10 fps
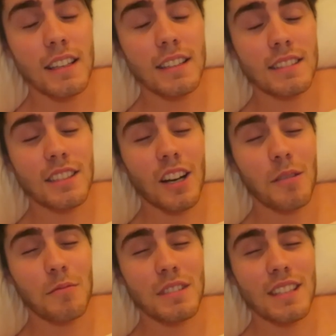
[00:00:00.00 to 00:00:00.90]
It is
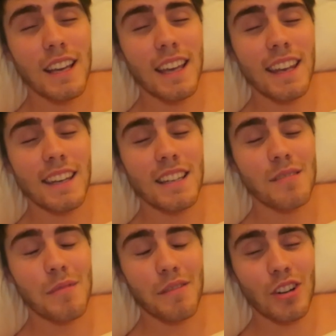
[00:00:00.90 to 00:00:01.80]
time to end
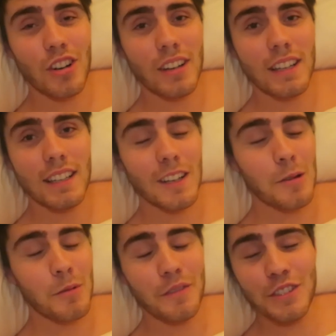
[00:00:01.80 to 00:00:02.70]
my vlog. I
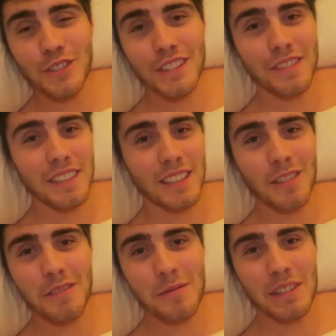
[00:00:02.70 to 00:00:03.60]
hope you've enjoyed the
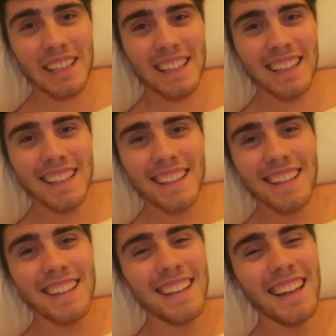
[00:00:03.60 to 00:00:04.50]
video, everybody.
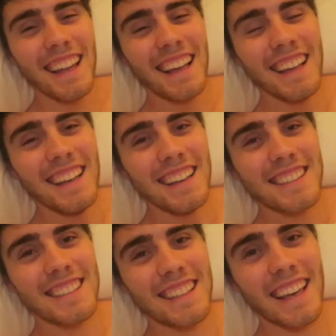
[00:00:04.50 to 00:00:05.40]

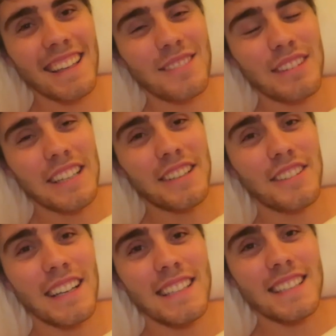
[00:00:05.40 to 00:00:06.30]
Today has been
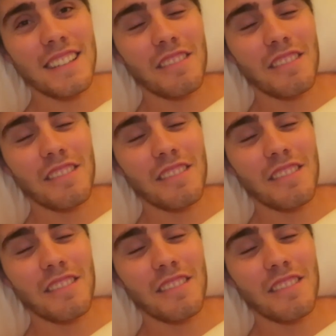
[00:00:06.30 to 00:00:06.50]
crazy.